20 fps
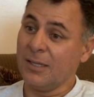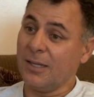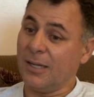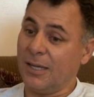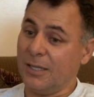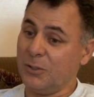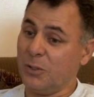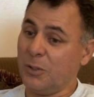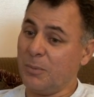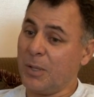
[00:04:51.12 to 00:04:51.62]

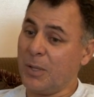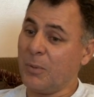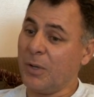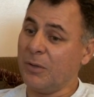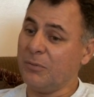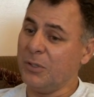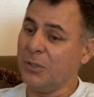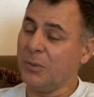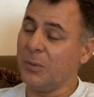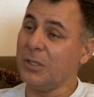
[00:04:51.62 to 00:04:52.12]
I told my
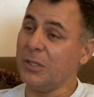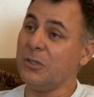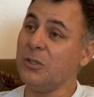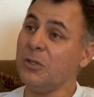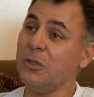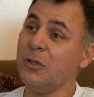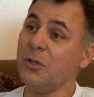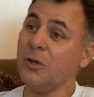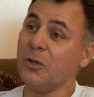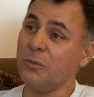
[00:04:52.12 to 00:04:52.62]
wife, you know what,
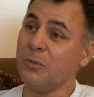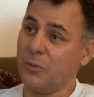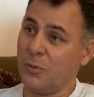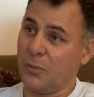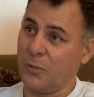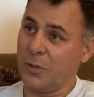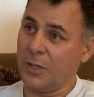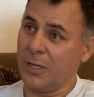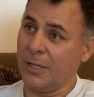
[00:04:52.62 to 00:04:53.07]
you look for